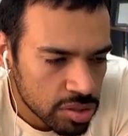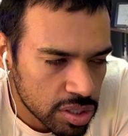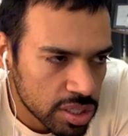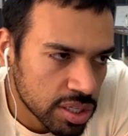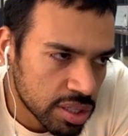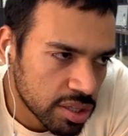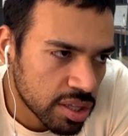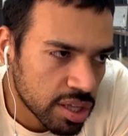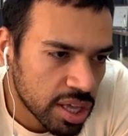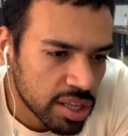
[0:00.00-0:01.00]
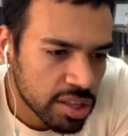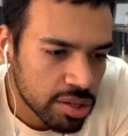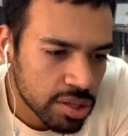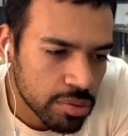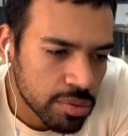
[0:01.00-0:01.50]

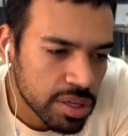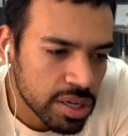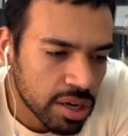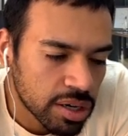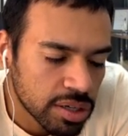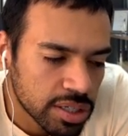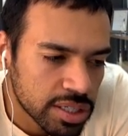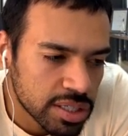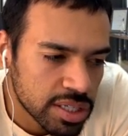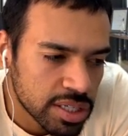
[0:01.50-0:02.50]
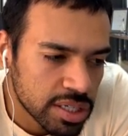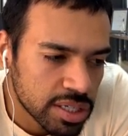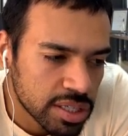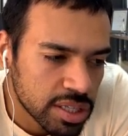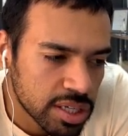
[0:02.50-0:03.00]
and we are in
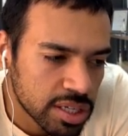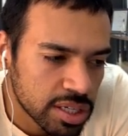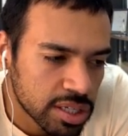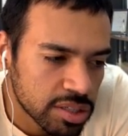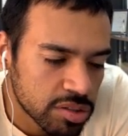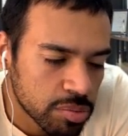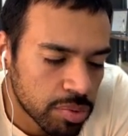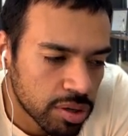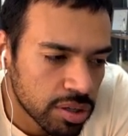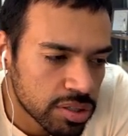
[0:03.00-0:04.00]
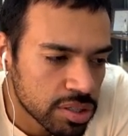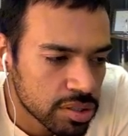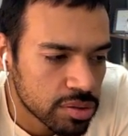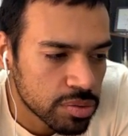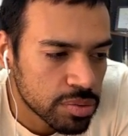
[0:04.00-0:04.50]
the support
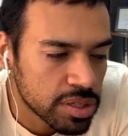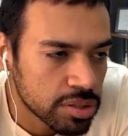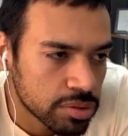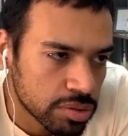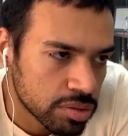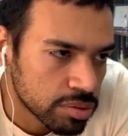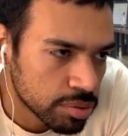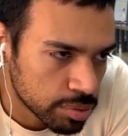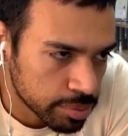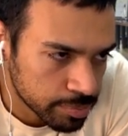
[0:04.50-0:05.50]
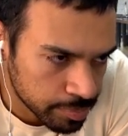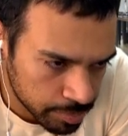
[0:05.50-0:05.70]
region. So